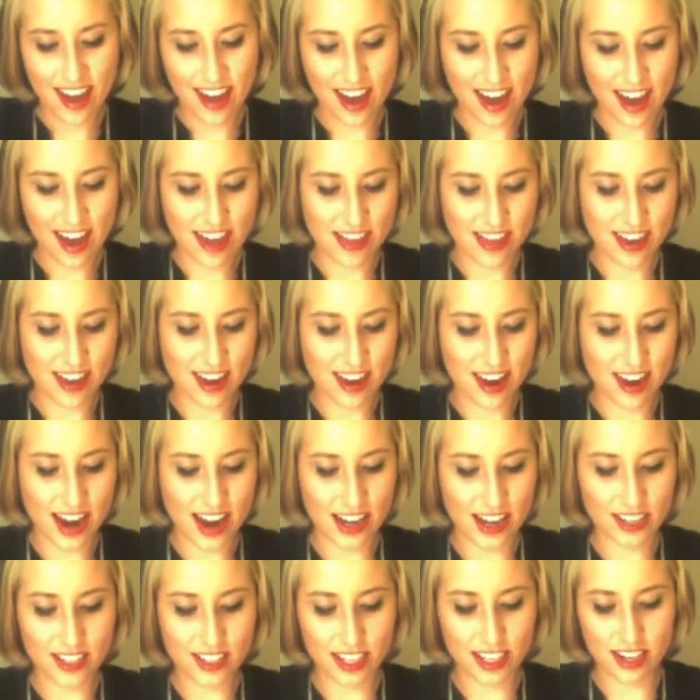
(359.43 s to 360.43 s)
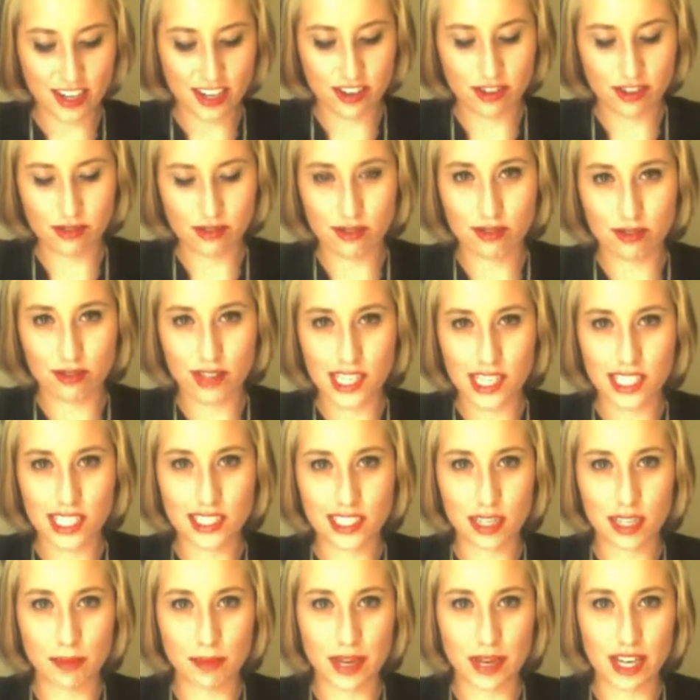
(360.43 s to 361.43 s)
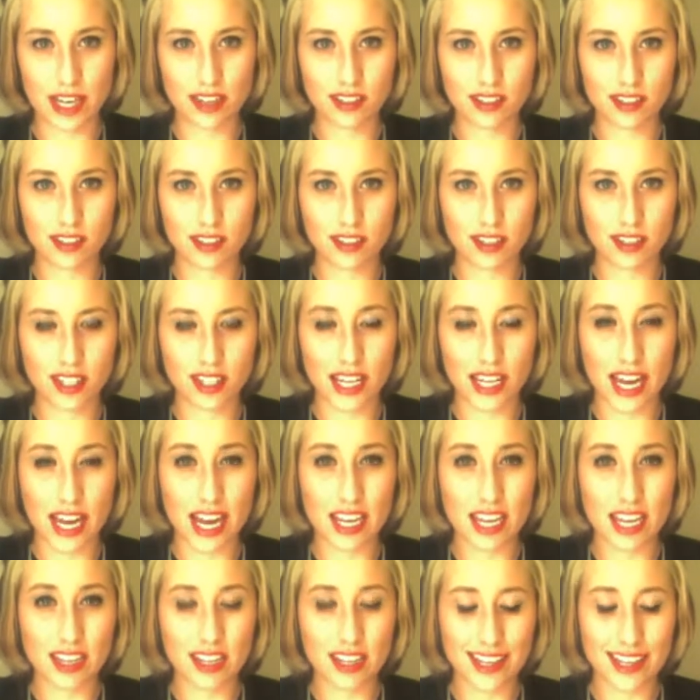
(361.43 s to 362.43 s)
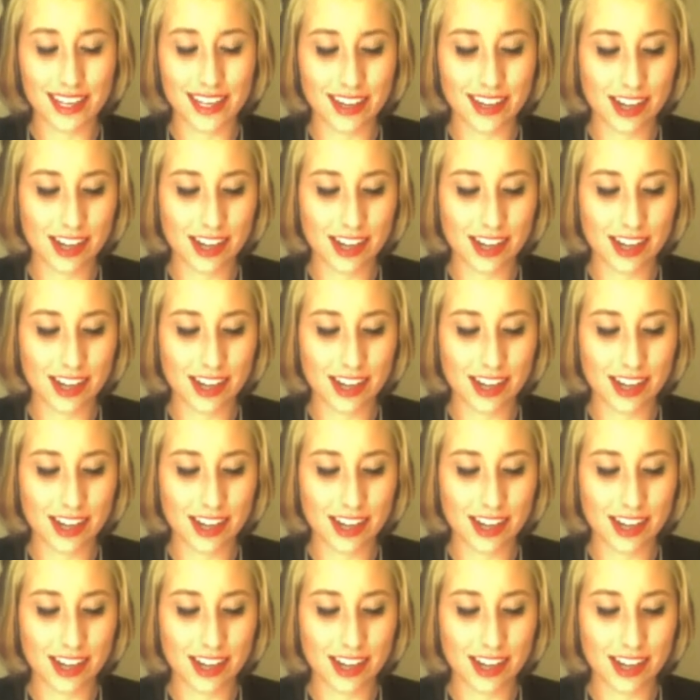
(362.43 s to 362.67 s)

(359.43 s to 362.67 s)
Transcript: And then I decided to do two things I bought that I did